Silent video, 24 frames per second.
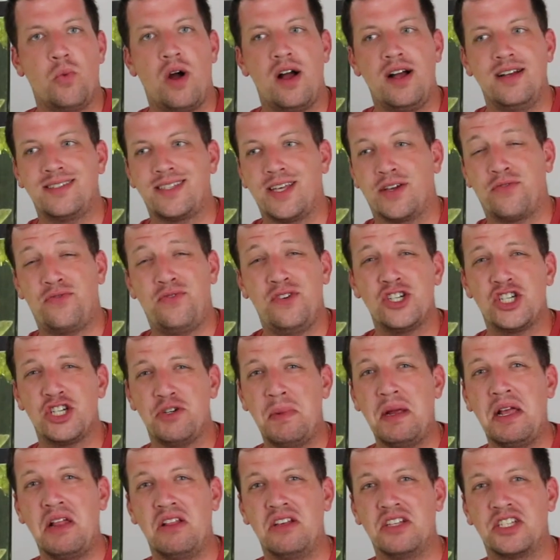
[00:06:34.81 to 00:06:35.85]
wise, like fish
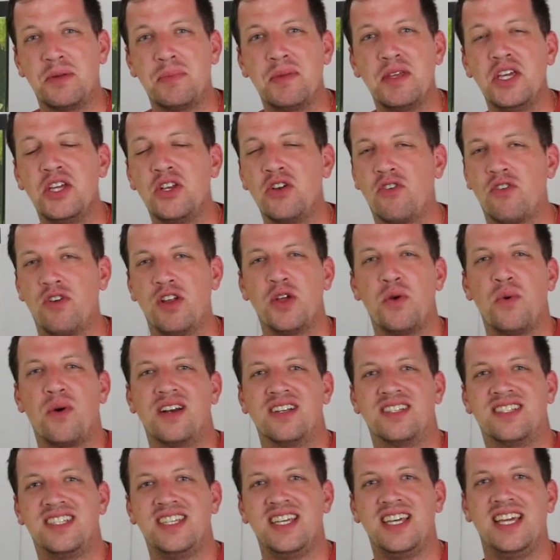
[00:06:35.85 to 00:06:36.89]
meal is something you don't really want
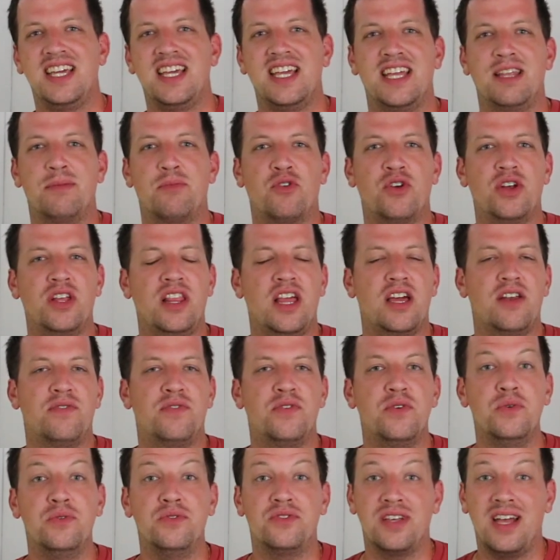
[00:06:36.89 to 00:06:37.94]
to see in Marineland
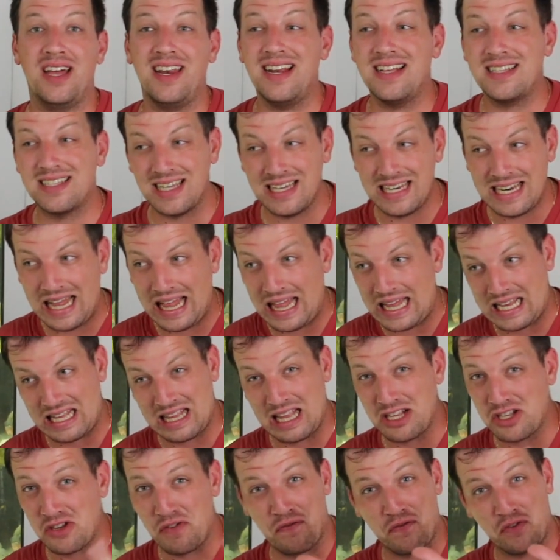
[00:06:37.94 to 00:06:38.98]
foods, and it's in like
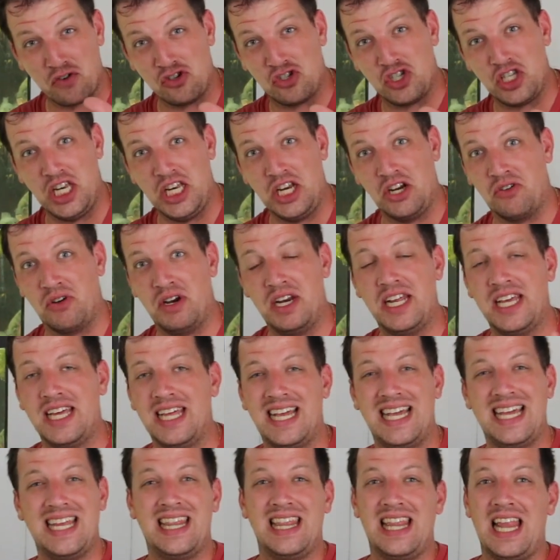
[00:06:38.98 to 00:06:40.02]
that's a first
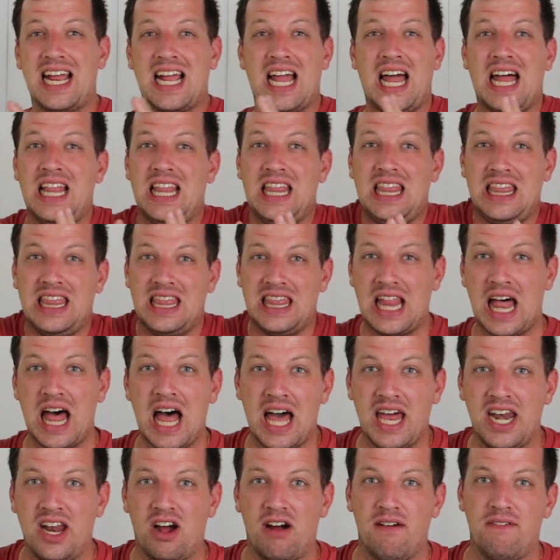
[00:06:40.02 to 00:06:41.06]
ingredient in like a
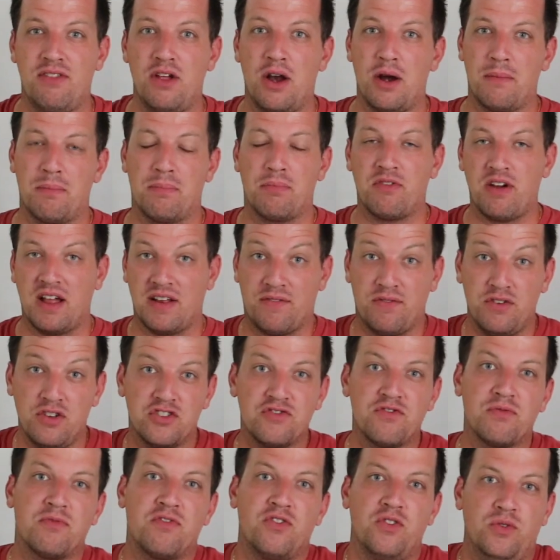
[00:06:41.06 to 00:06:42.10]
lot of their like fish
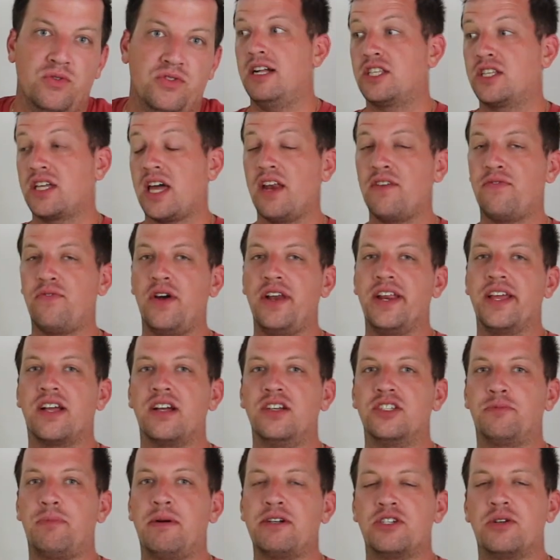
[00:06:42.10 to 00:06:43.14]
food. It's kind of funny
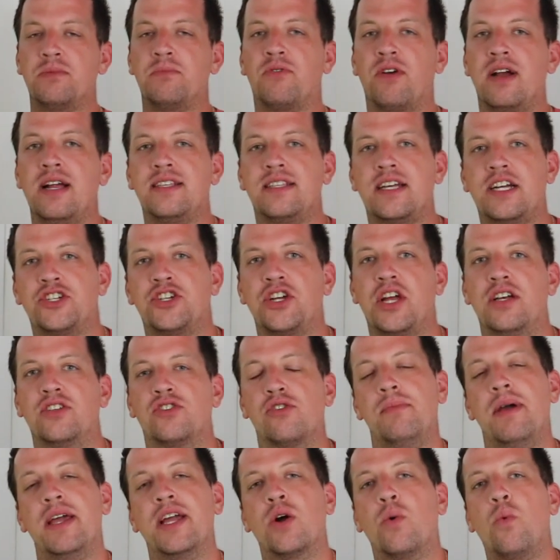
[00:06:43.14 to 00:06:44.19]
because Spectrum Brands actually has
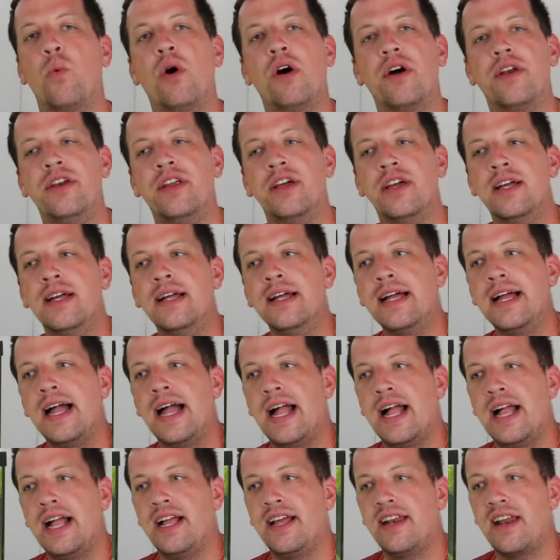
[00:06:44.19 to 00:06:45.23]
omega-1,
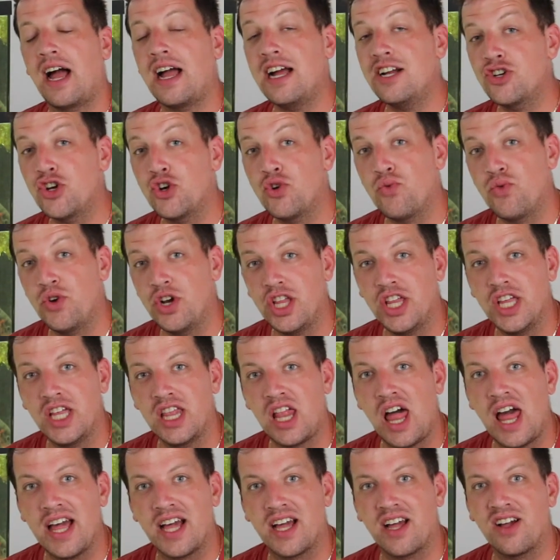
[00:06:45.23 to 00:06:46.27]
and I actually really
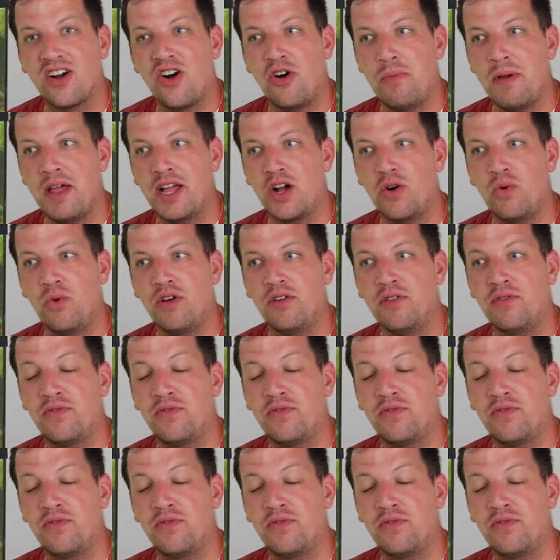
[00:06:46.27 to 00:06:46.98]
like omega-1